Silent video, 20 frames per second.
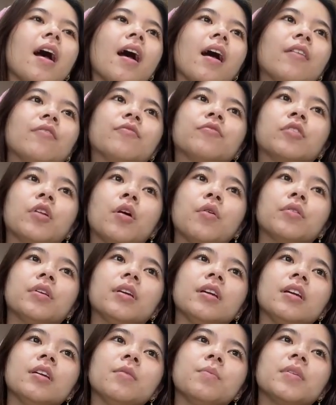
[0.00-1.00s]
I've
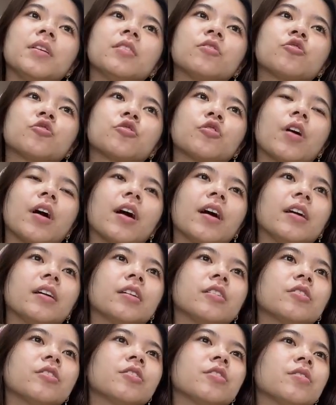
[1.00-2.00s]
low-key been
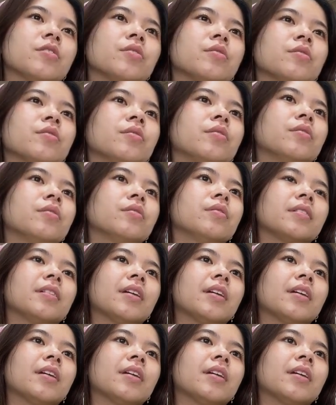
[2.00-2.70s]
trying to